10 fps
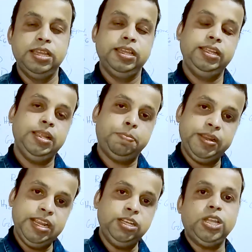in the
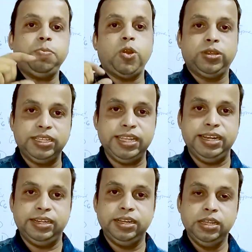presence of
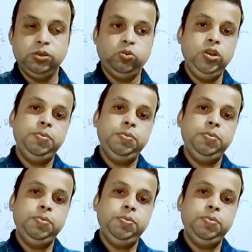oxygen, will